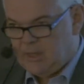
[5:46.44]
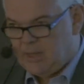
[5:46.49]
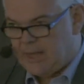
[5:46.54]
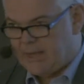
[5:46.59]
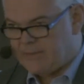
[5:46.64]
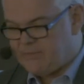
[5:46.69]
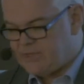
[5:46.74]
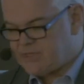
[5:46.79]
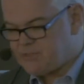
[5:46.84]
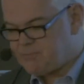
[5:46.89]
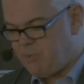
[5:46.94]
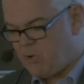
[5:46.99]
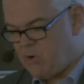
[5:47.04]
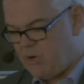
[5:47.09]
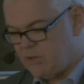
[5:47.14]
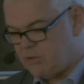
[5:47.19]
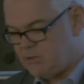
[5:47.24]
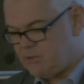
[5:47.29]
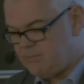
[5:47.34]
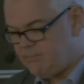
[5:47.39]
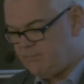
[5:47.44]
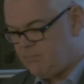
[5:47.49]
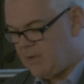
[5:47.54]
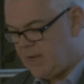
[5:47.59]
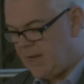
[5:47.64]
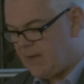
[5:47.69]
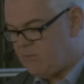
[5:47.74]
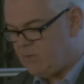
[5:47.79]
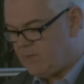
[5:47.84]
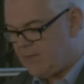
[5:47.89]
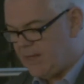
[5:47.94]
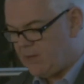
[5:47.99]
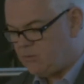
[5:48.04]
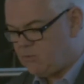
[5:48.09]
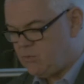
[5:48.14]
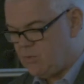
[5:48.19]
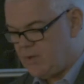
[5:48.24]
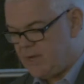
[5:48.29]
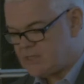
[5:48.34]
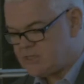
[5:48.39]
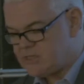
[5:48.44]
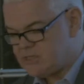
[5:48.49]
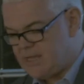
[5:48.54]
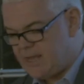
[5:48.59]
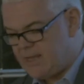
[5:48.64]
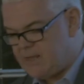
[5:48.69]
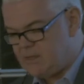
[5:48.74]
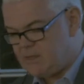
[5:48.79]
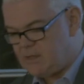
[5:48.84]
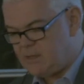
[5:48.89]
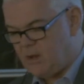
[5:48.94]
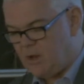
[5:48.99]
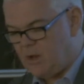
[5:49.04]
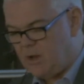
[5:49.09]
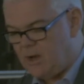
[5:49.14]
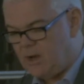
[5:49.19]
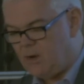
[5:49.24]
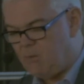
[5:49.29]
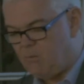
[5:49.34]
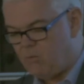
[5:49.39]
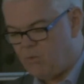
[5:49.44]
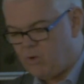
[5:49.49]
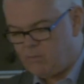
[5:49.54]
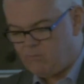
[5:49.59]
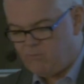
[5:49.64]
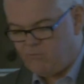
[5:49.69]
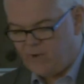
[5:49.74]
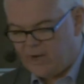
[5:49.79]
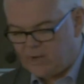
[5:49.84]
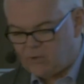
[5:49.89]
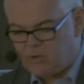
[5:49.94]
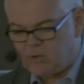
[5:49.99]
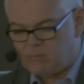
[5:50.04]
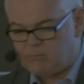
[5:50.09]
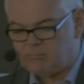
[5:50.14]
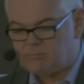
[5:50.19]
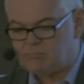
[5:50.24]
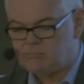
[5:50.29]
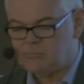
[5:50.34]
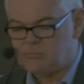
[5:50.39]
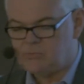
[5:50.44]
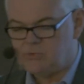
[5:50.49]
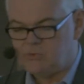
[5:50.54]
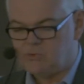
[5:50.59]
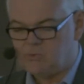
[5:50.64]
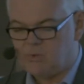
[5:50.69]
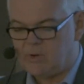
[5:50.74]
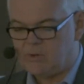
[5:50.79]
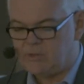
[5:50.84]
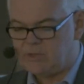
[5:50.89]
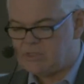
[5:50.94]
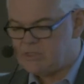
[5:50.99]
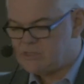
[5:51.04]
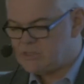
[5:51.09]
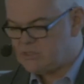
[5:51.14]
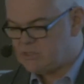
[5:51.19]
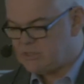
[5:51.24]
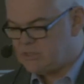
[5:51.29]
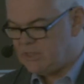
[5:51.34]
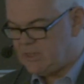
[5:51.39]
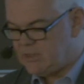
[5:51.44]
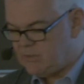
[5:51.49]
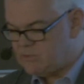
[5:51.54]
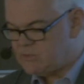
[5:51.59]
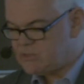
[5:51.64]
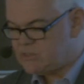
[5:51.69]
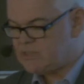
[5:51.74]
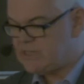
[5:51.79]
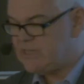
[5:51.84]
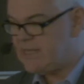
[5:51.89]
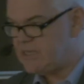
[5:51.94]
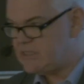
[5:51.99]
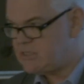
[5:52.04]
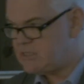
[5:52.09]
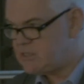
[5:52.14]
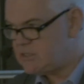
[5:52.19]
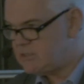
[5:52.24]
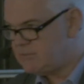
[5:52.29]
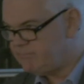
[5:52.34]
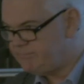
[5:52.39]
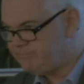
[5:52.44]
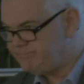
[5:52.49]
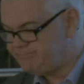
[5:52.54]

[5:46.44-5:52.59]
At this point, I would like to extend a warm welcome to our distinguished guests.